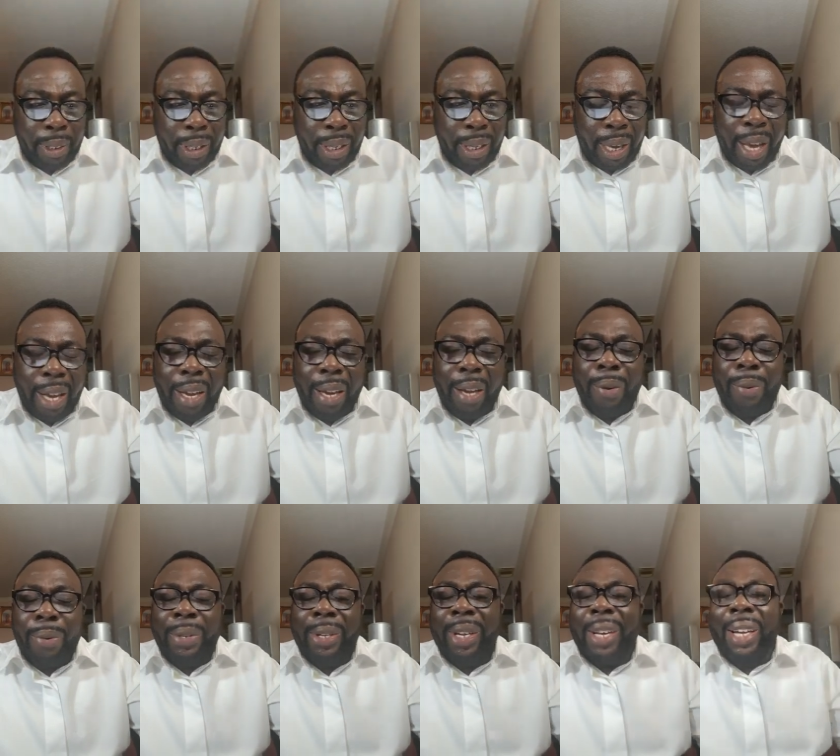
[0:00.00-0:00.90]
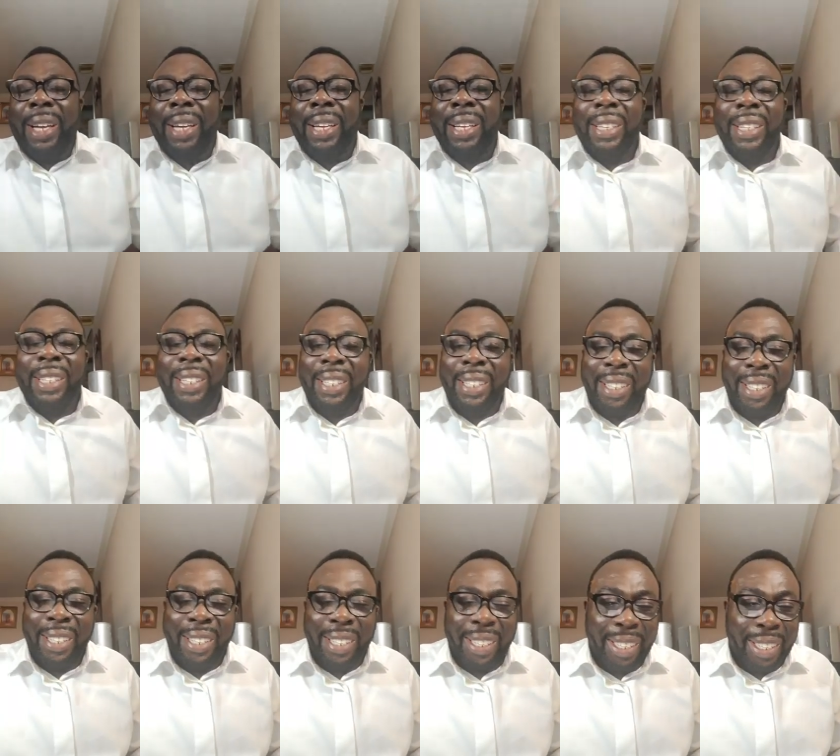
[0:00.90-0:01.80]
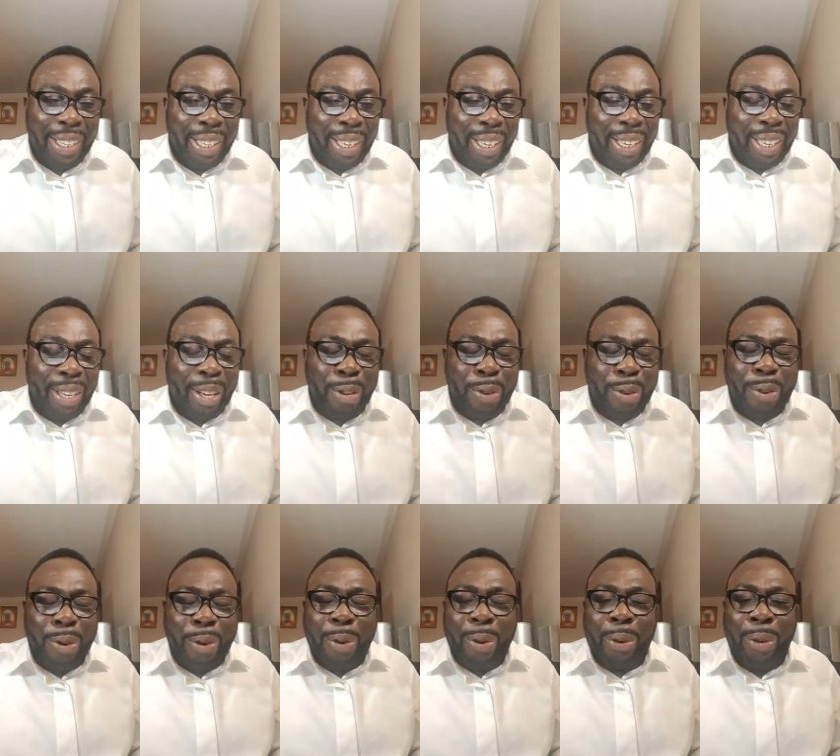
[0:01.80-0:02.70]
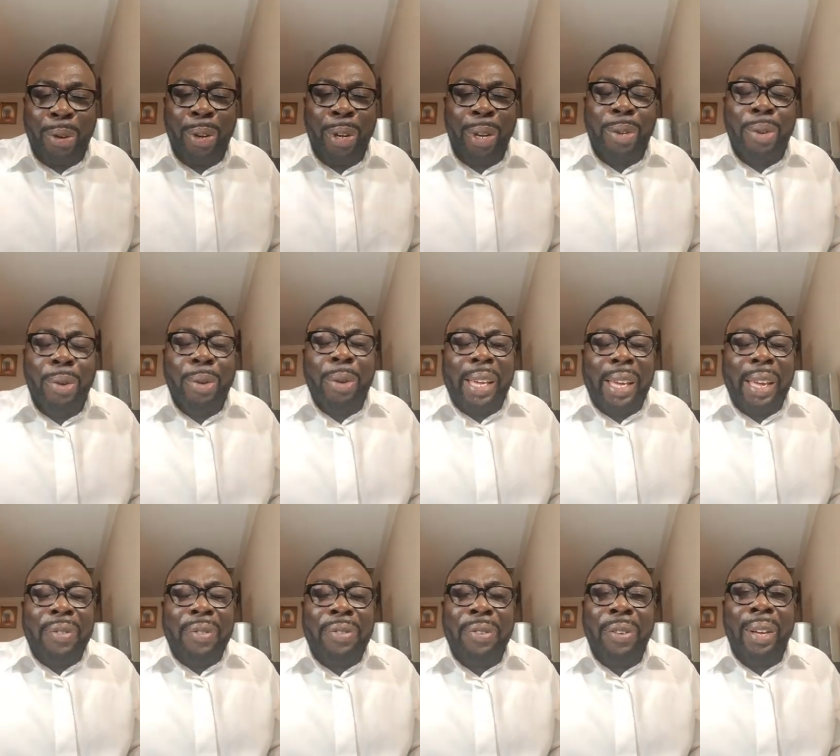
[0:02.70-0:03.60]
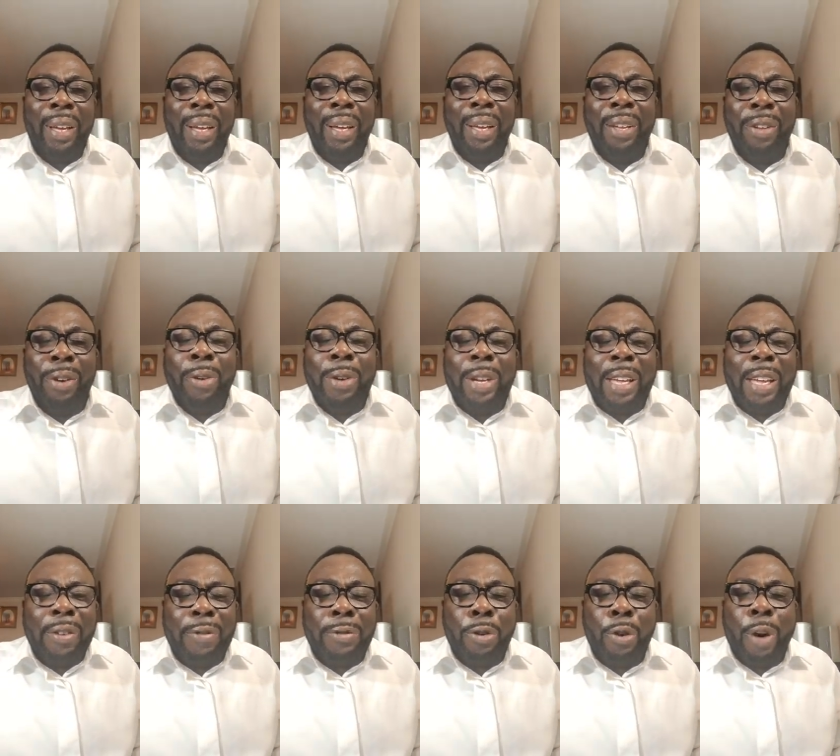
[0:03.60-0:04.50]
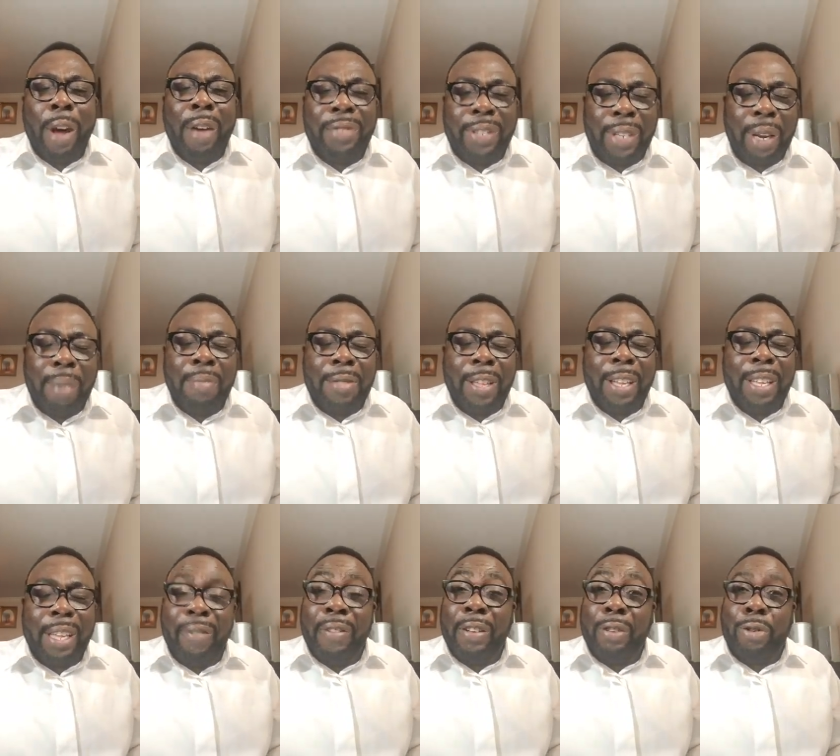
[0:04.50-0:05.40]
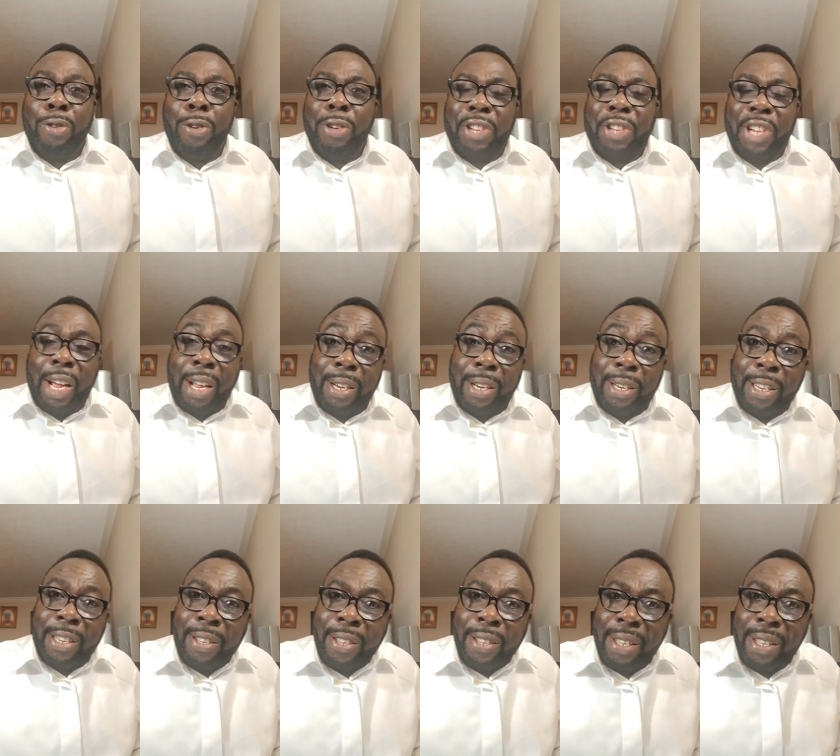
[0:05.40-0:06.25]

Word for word: Hallelujah. You, you give, you give, you have something, give it to your child.